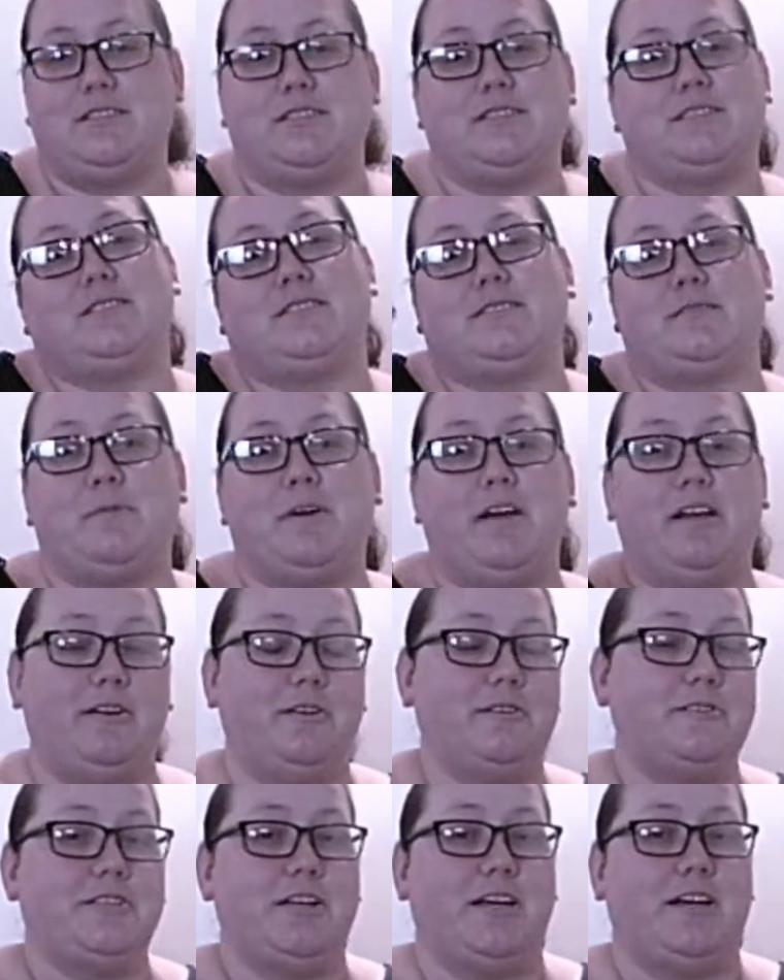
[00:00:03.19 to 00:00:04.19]
This is my
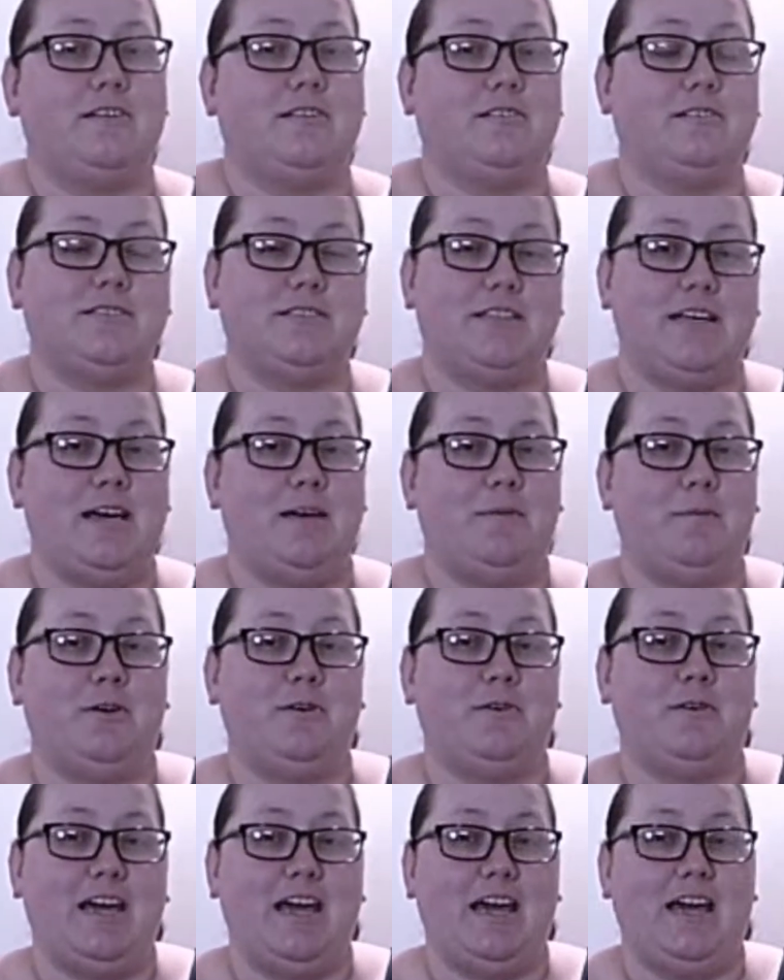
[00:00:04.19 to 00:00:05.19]
new channel, Sam
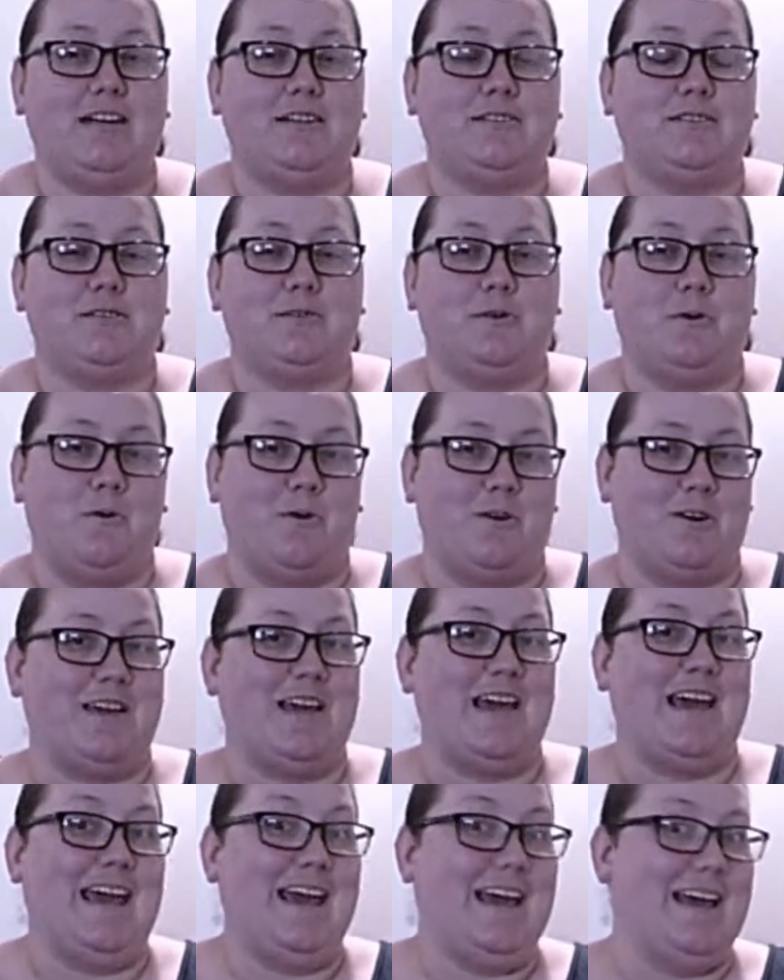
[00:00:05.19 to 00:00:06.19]
Who Can't or
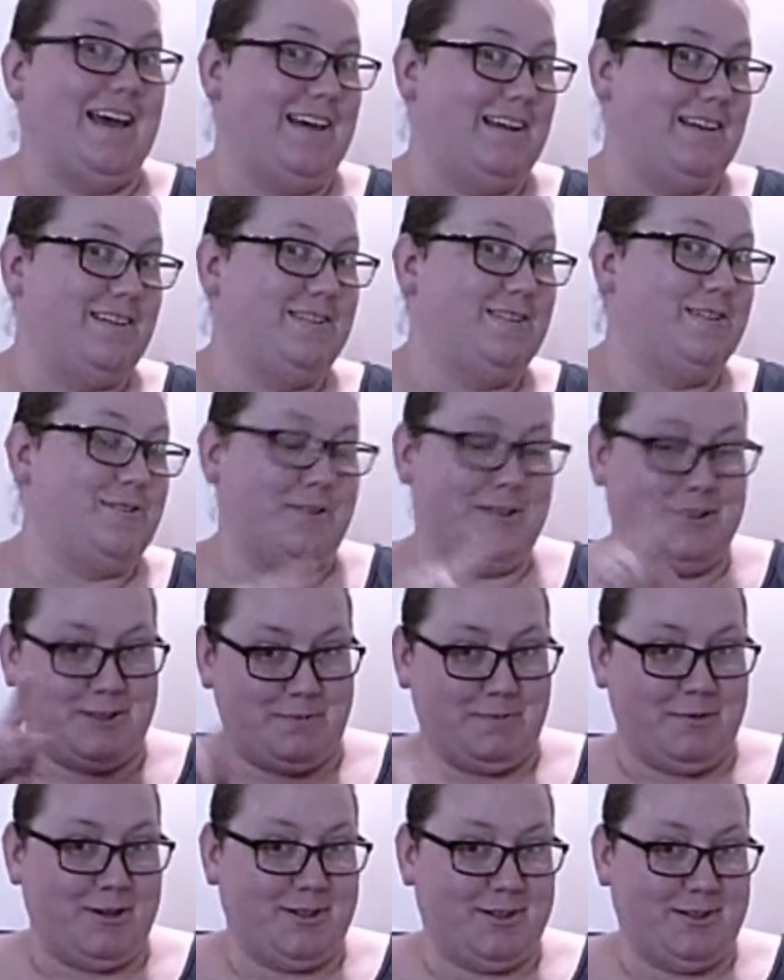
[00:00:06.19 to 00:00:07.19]
Can,
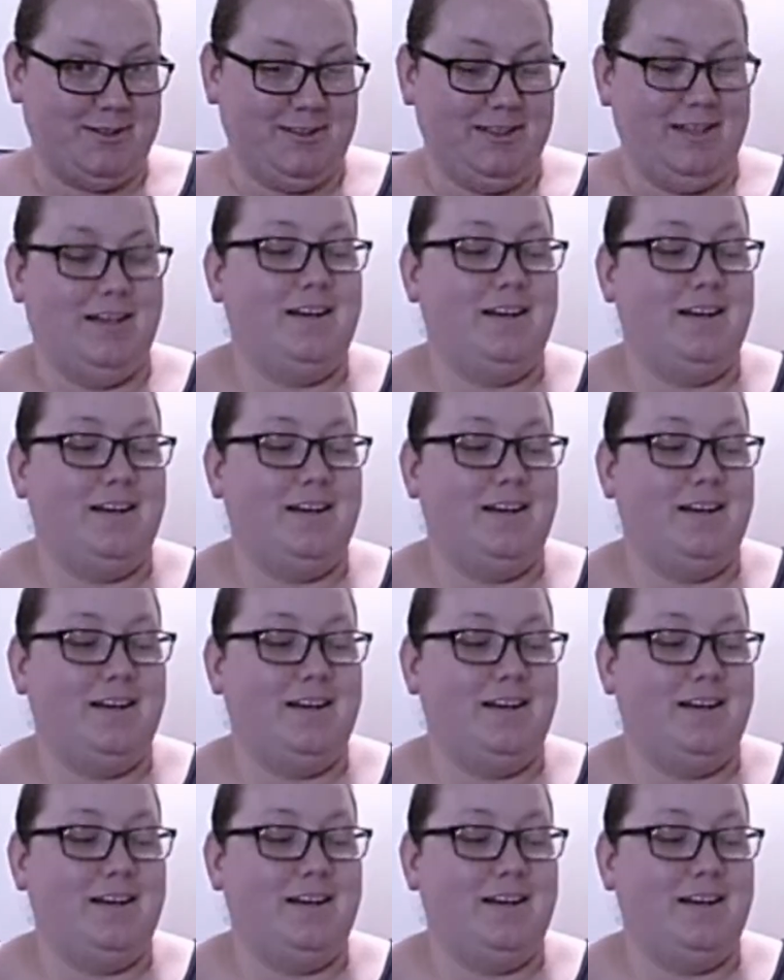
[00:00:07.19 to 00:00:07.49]
question mark.